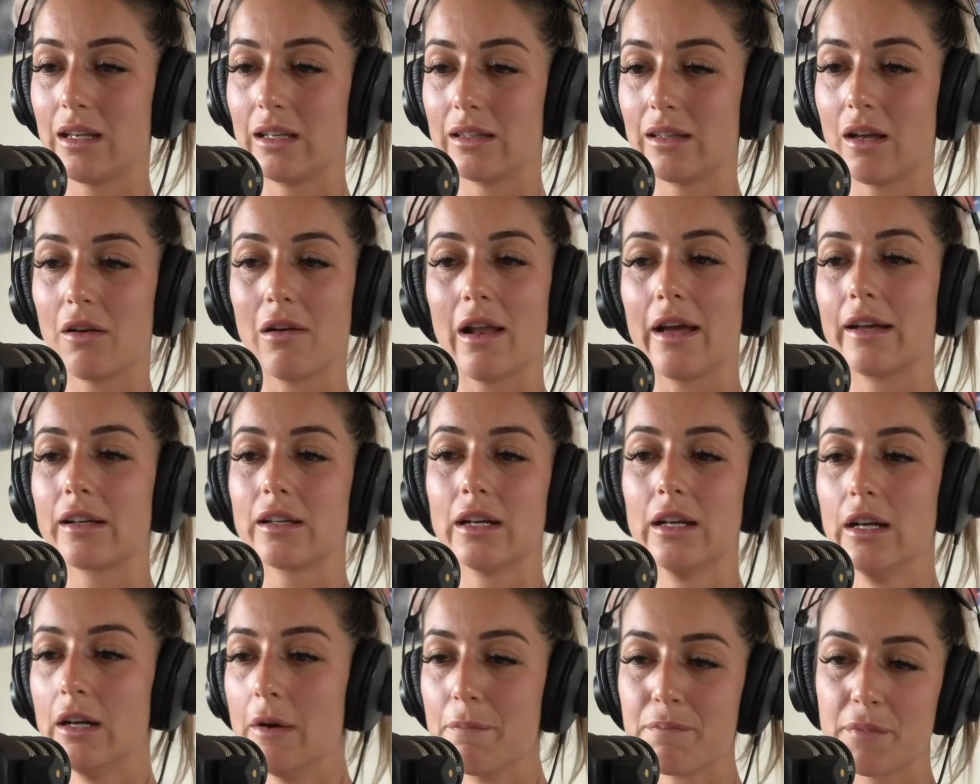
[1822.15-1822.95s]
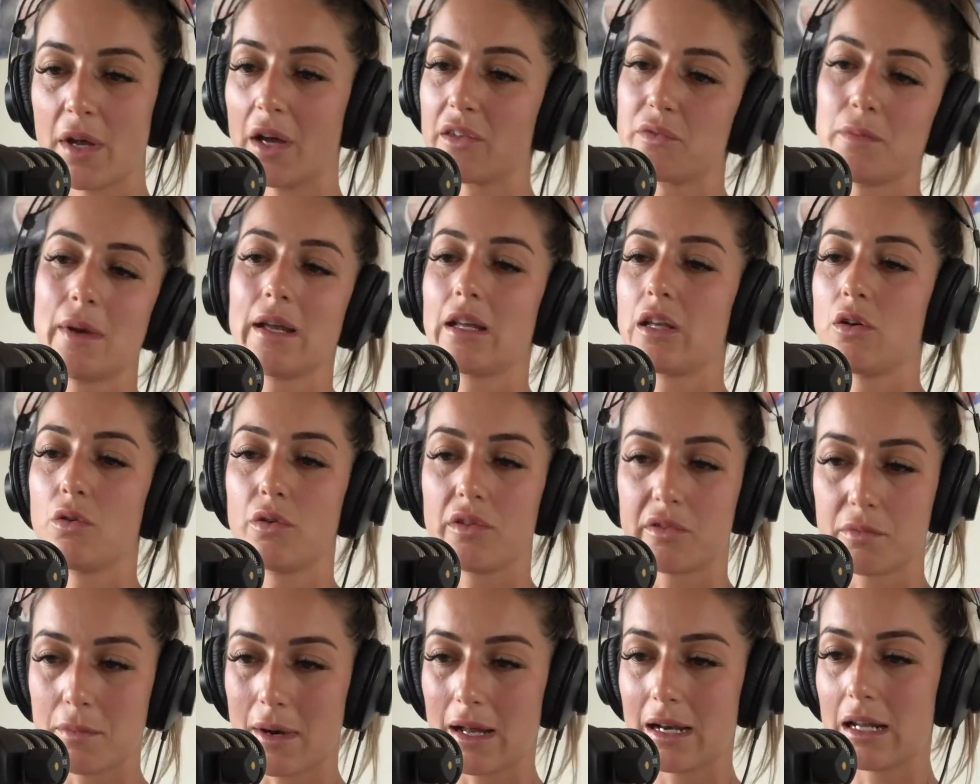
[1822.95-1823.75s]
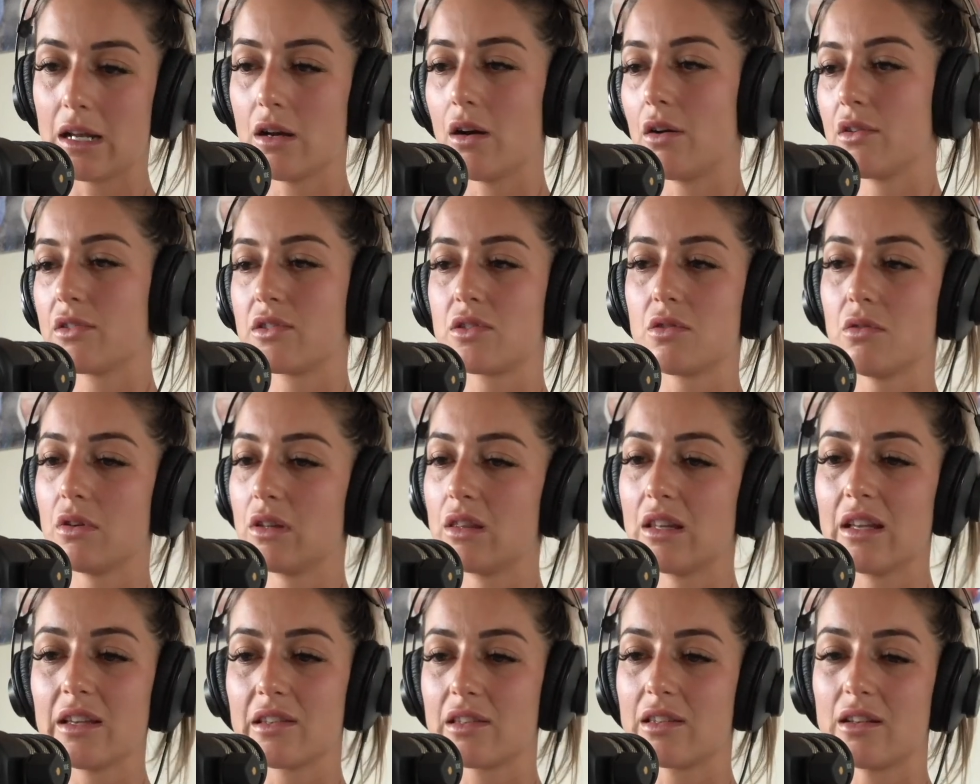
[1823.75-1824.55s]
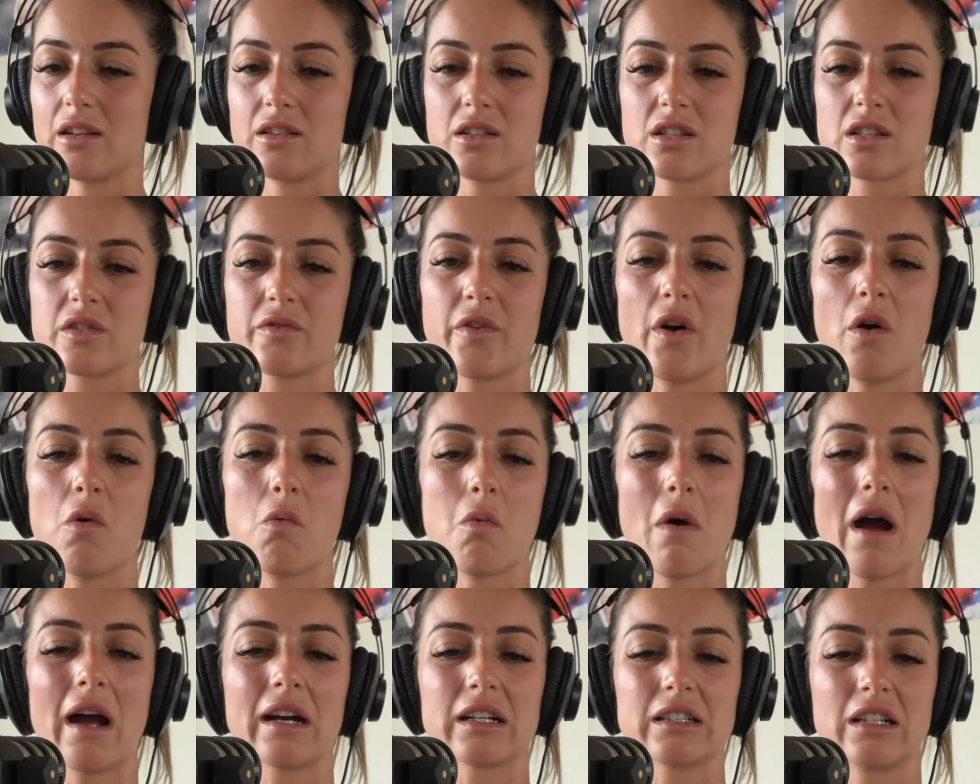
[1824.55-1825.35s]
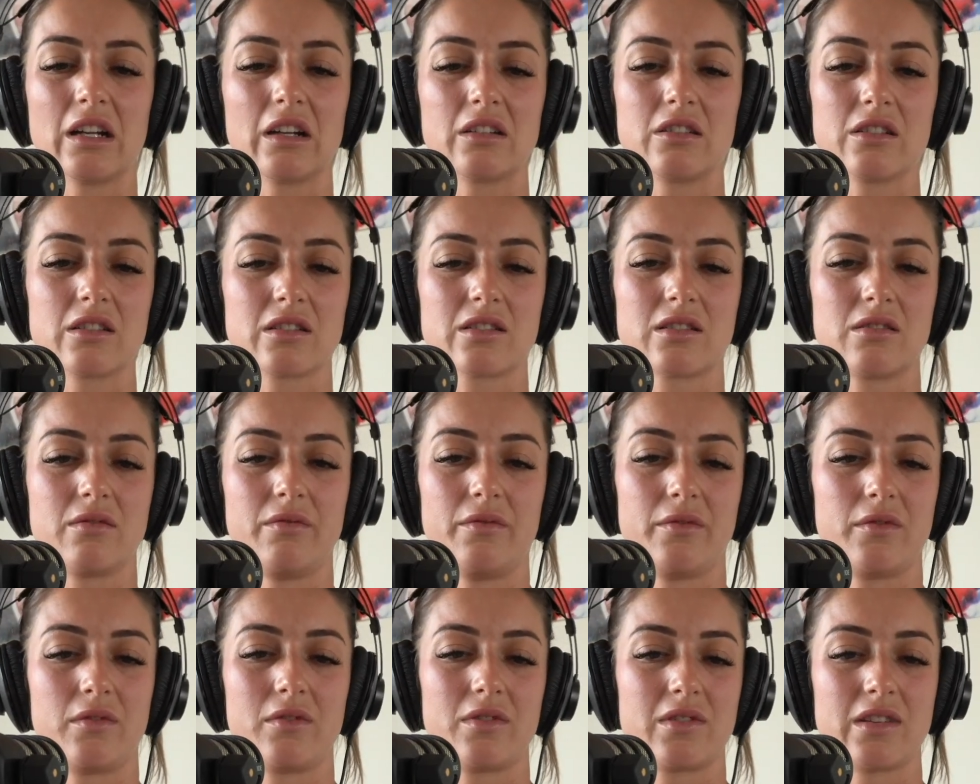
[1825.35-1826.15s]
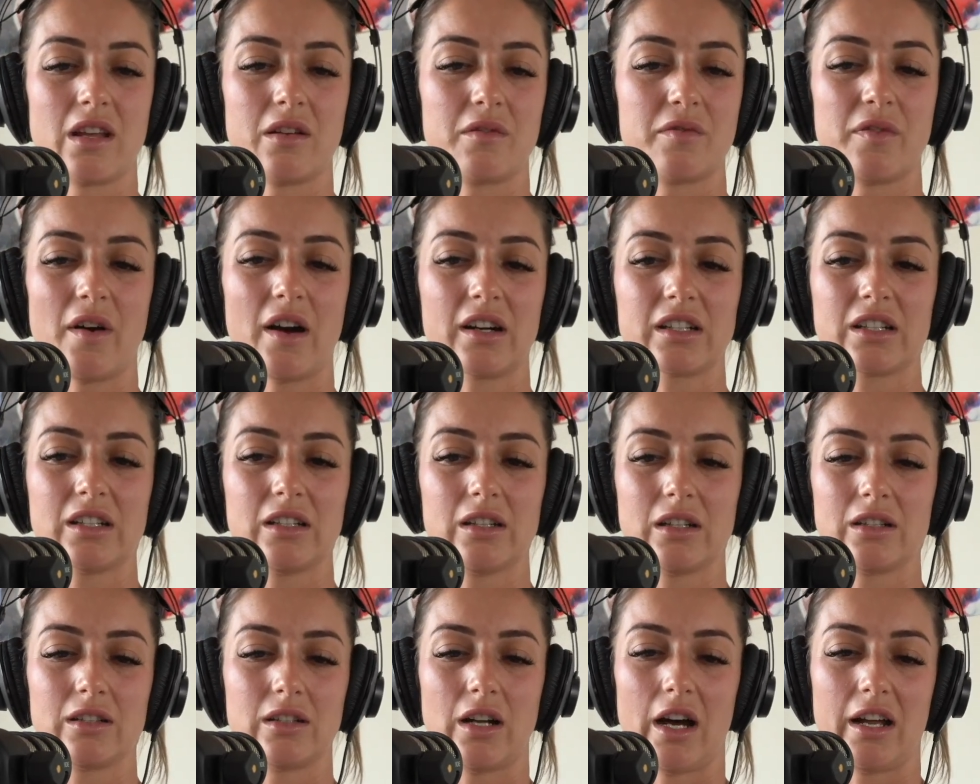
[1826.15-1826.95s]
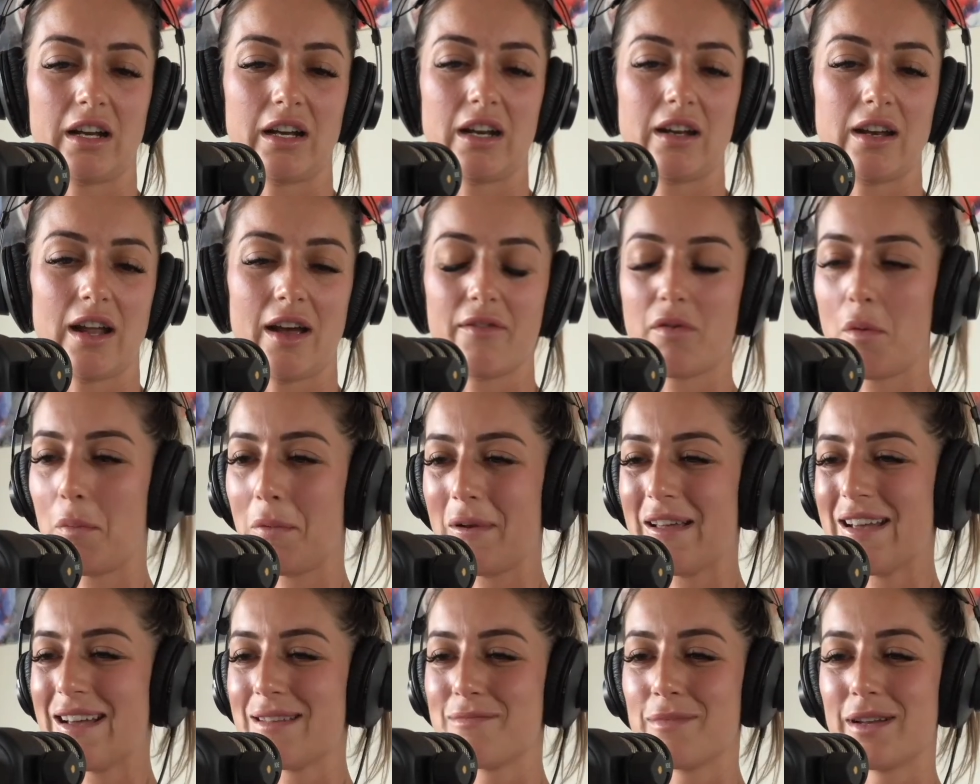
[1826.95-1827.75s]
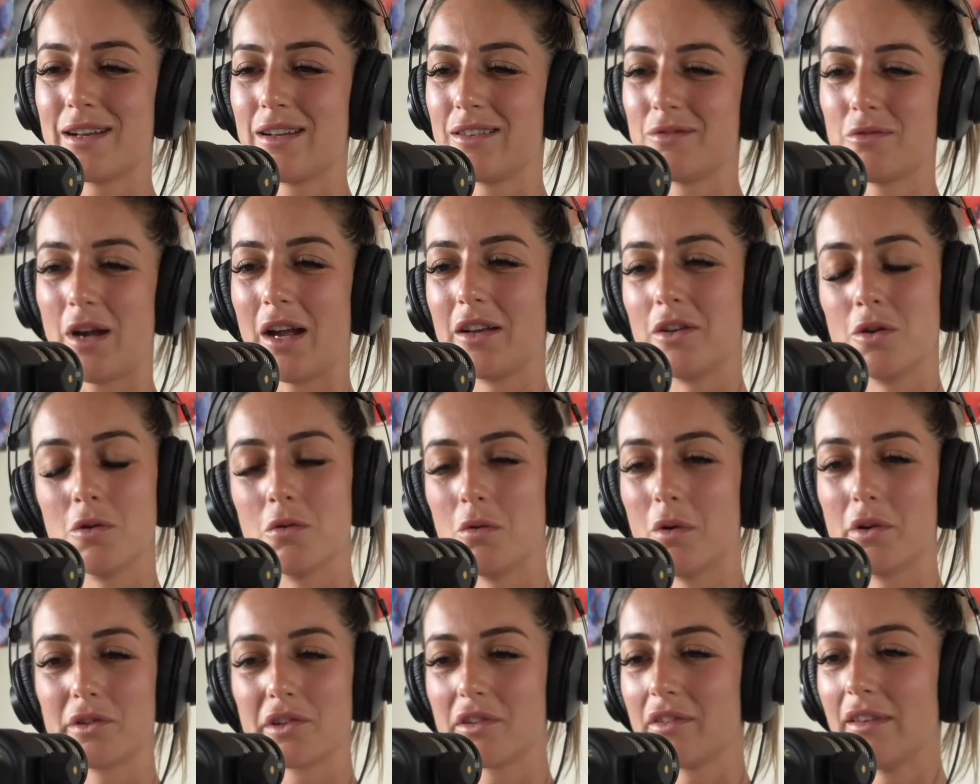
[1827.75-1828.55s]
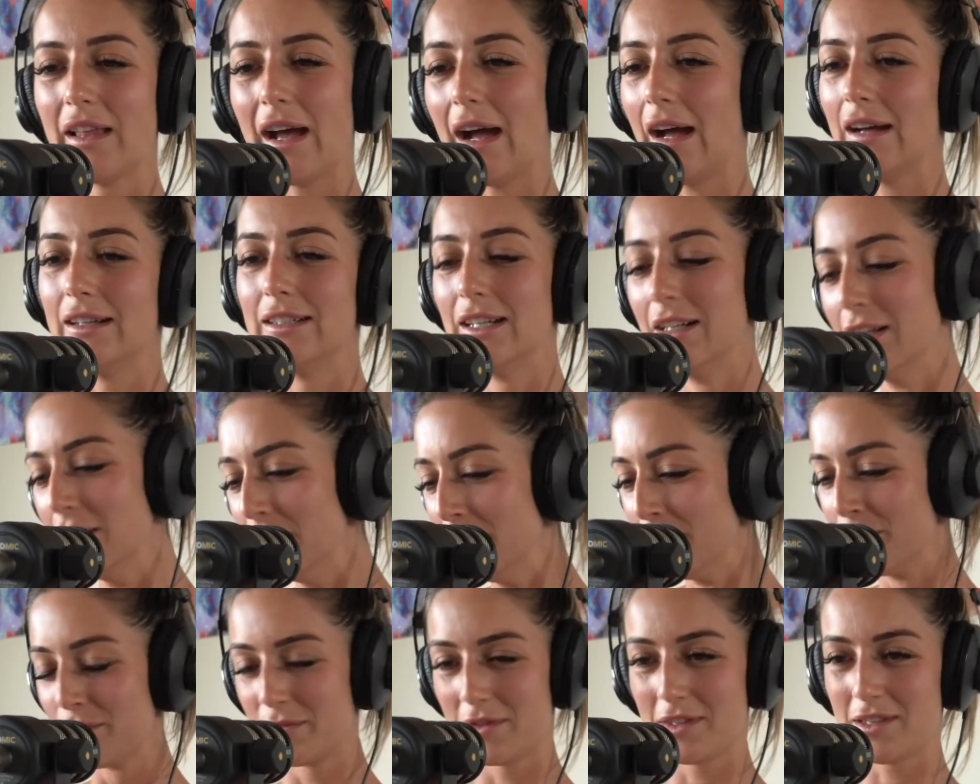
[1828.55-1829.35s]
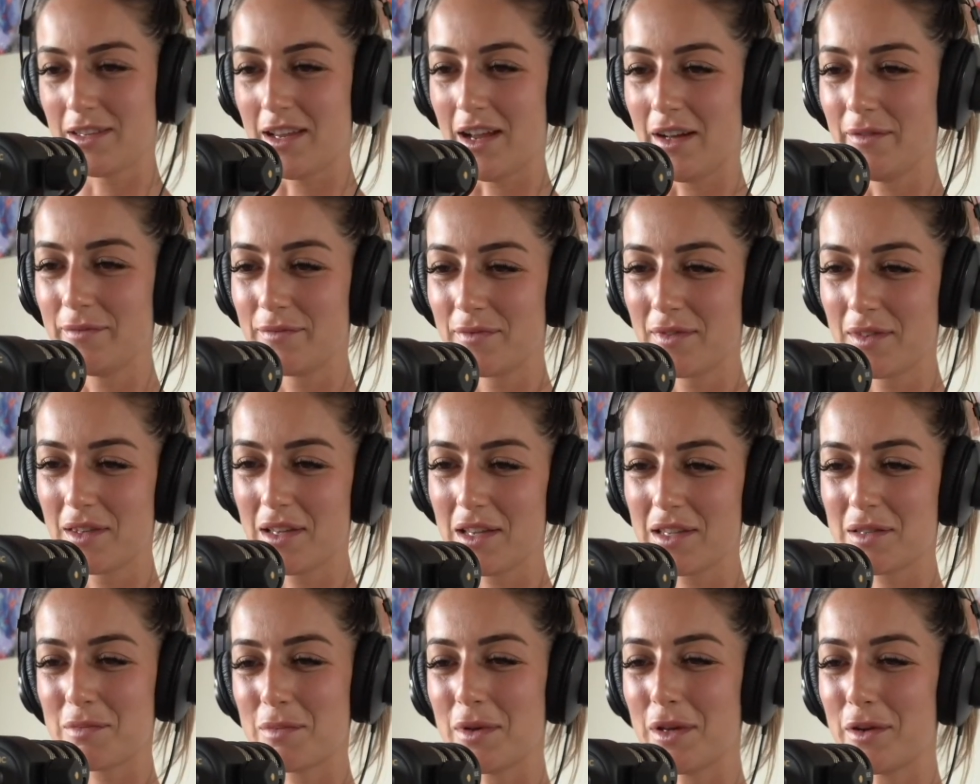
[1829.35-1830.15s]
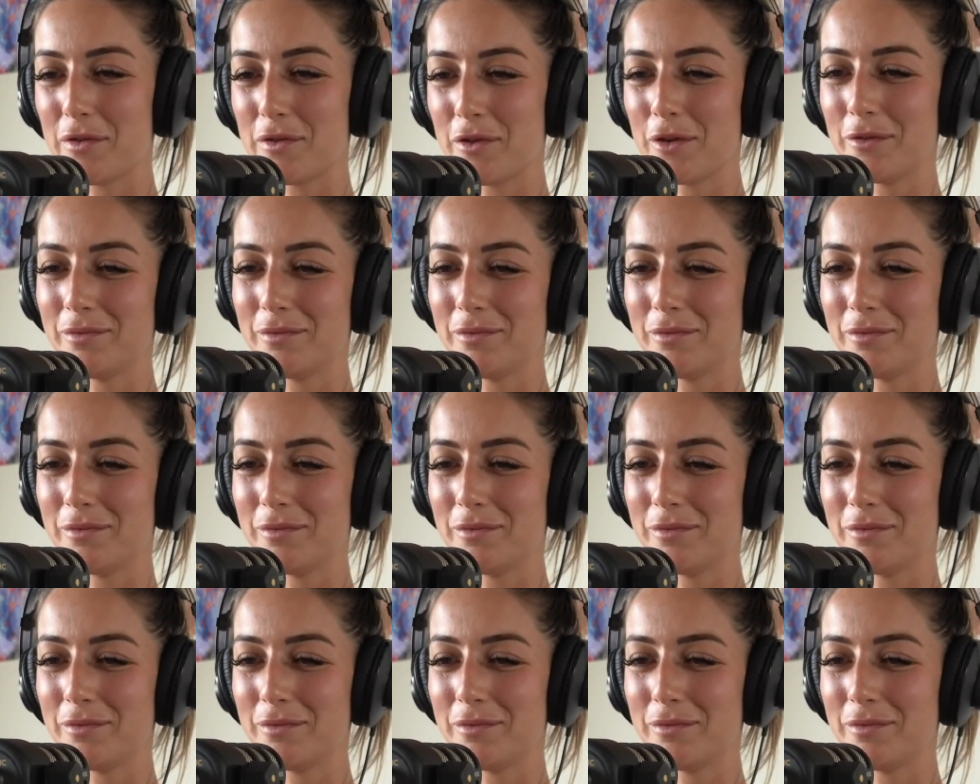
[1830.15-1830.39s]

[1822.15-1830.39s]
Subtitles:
They're like, I was making all this money or I was doing this and just felt whack and I just said, fuck it. And I didn't have a plan, but I knew it wasn't that. So yeah, that's beautiful.